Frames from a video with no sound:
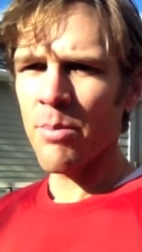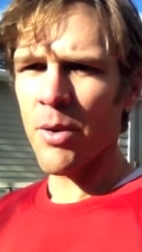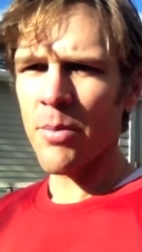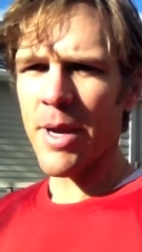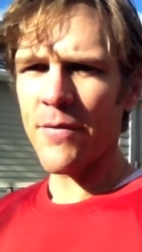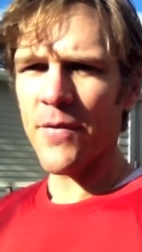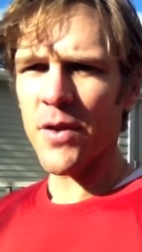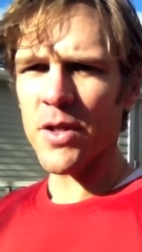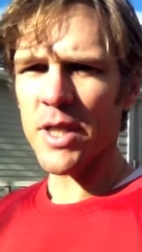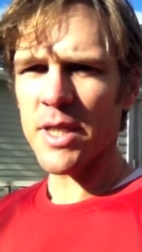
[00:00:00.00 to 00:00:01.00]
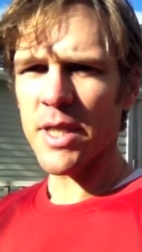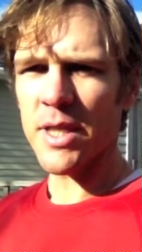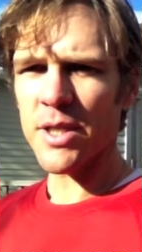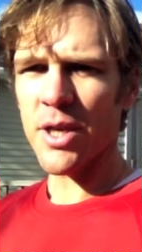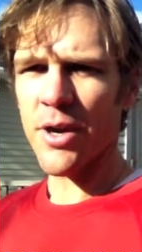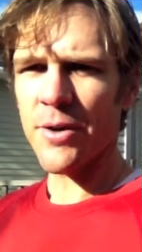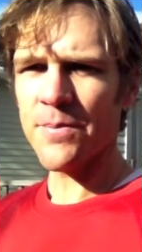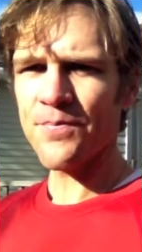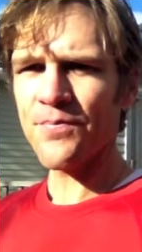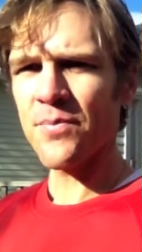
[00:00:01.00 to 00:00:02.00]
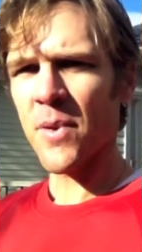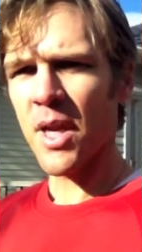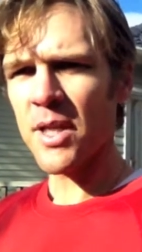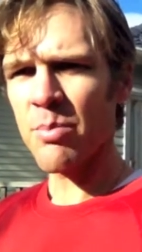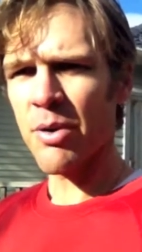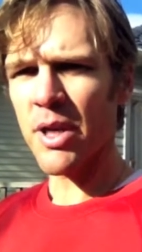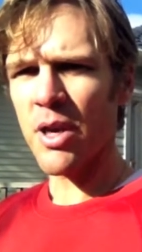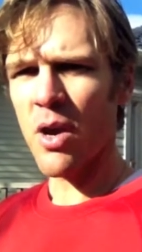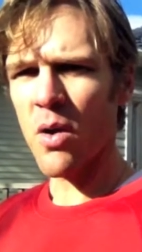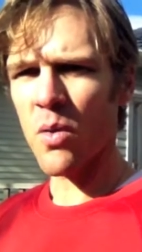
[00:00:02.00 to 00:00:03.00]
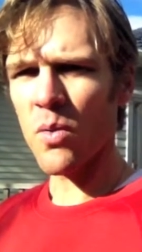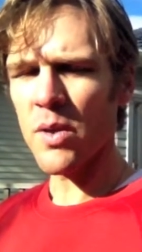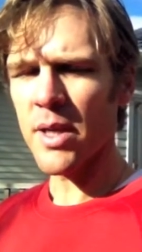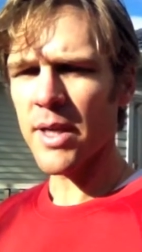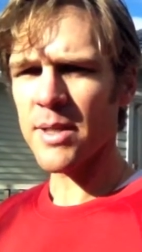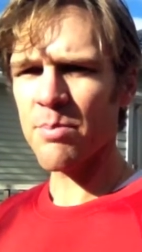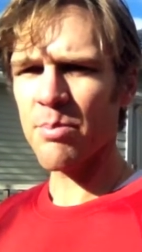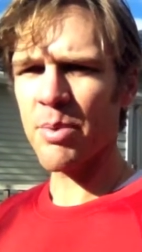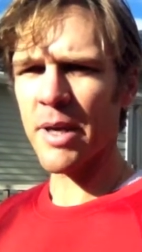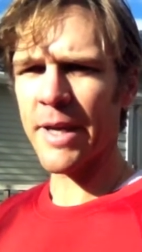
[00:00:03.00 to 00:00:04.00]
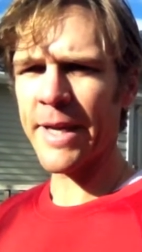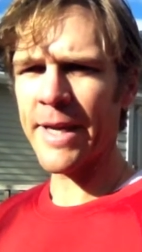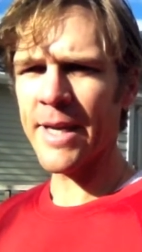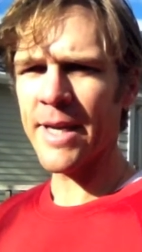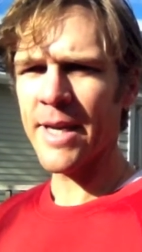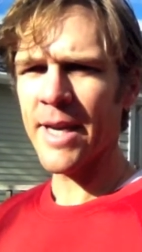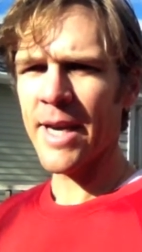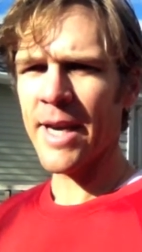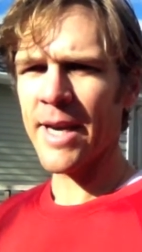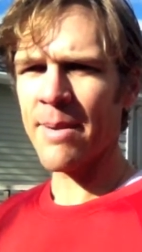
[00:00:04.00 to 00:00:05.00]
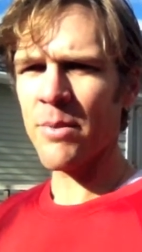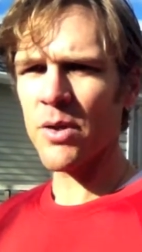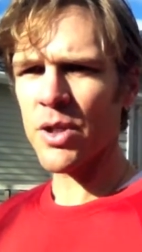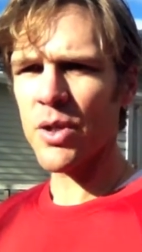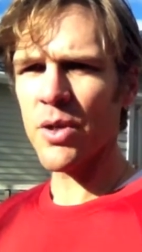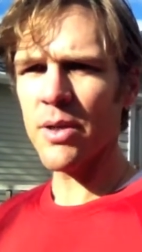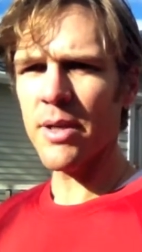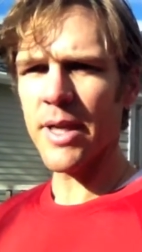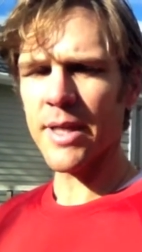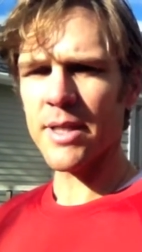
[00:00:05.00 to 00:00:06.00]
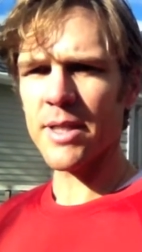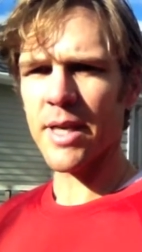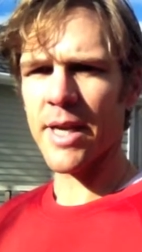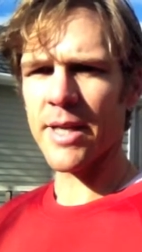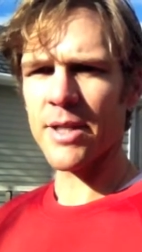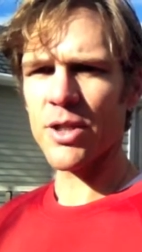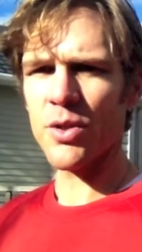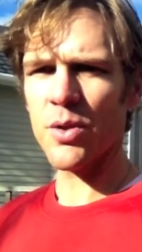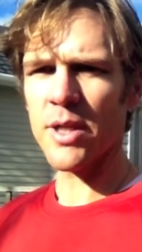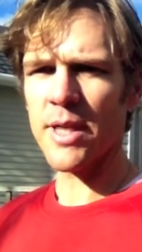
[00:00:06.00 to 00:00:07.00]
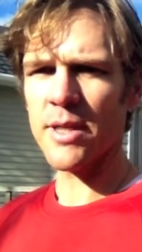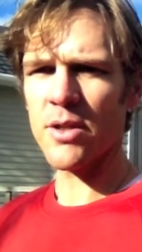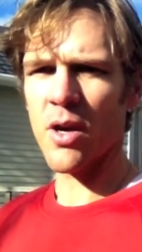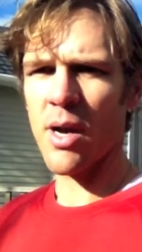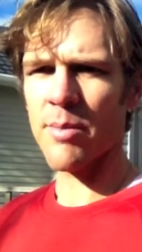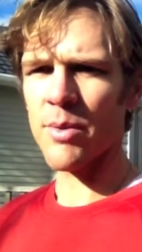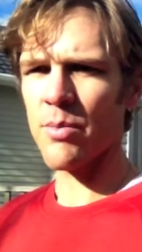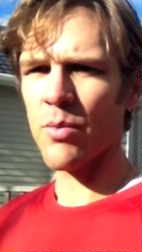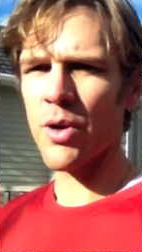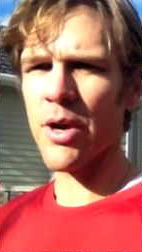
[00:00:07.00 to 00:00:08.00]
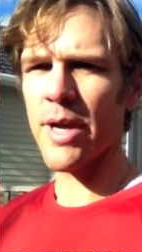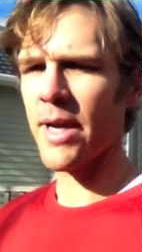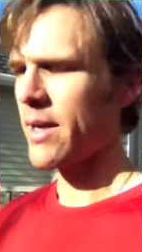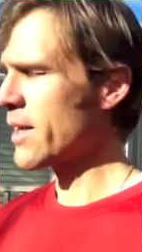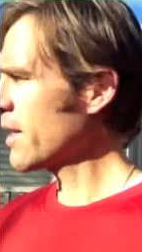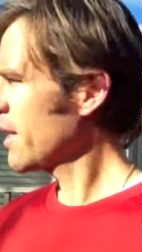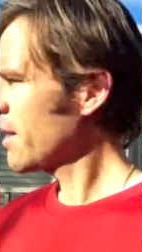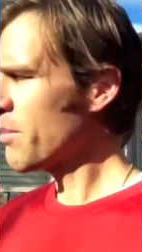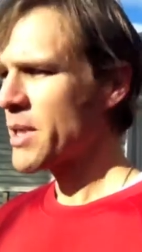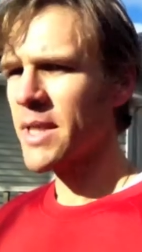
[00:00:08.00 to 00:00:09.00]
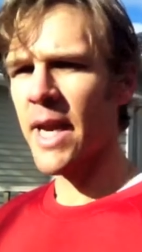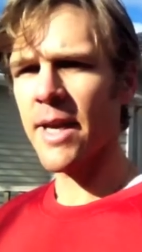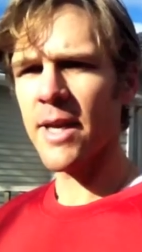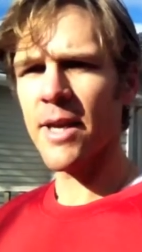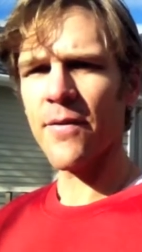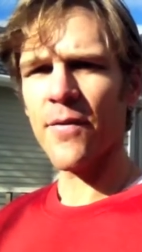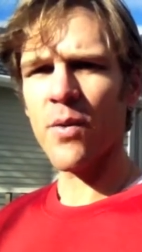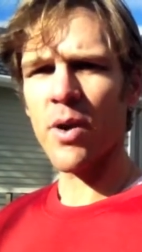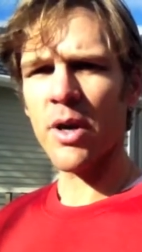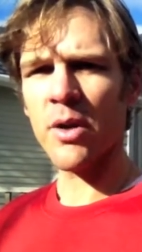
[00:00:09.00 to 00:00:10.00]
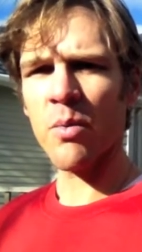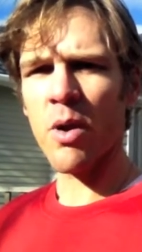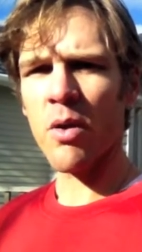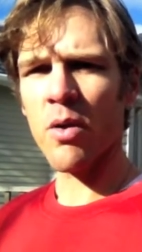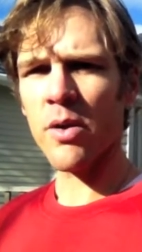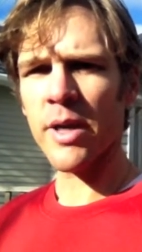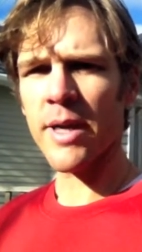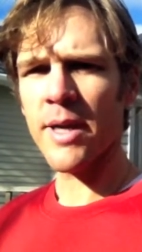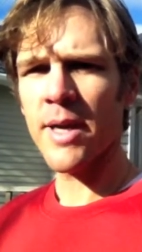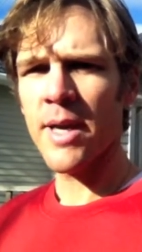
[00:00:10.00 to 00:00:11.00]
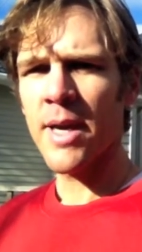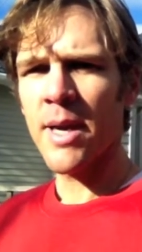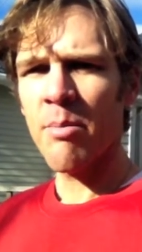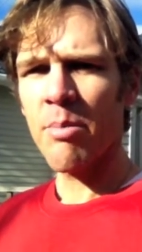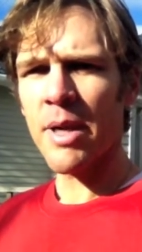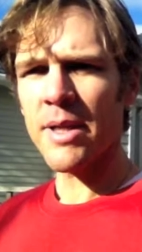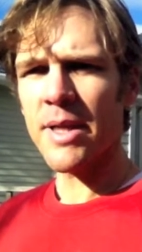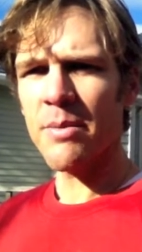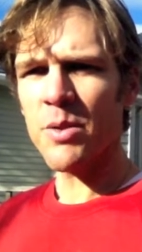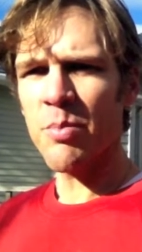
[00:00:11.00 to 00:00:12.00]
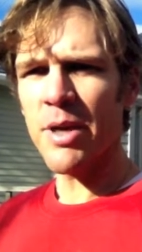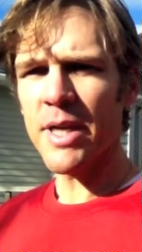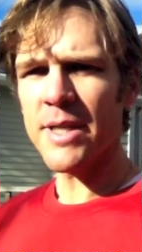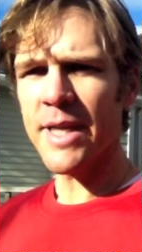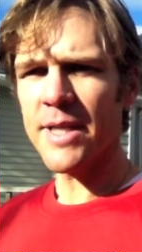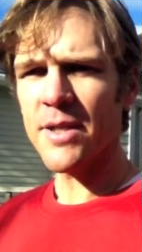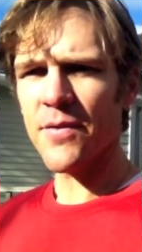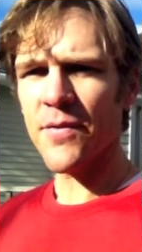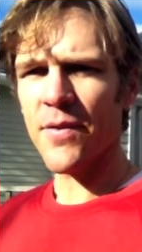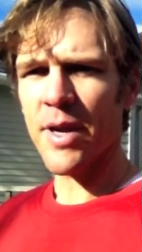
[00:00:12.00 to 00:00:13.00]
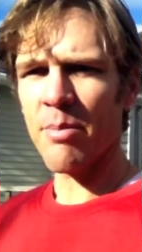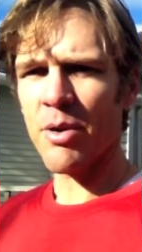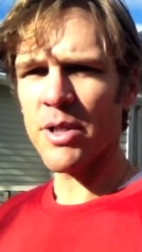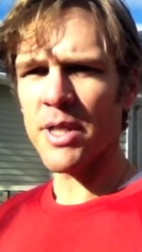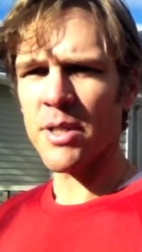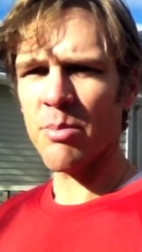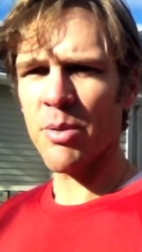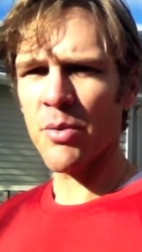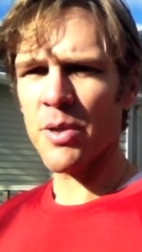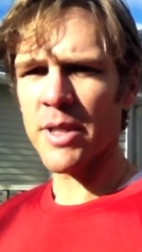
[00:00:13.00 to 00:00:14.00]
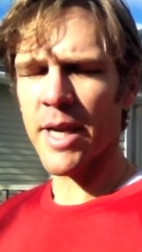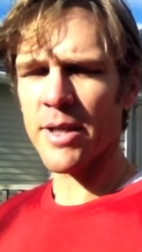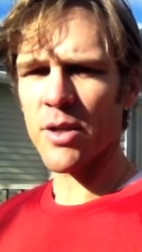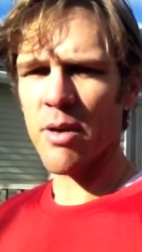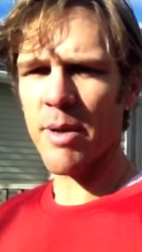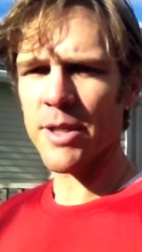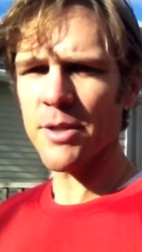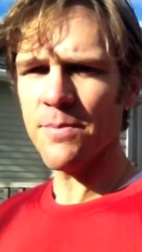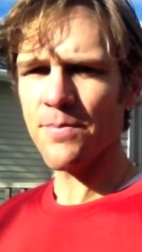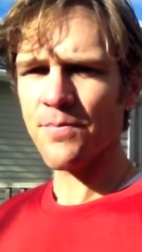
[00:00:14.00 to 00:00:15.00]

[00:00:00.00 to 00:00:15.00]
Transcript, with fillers: built about 50 or 60 years ago. It's pretty cold, it's a bit leaky, um, looks good, it's uh, stood the test of time and will no doubt be standing here for a little while longer. But it was pretty intensive uh, process to build this house I imagine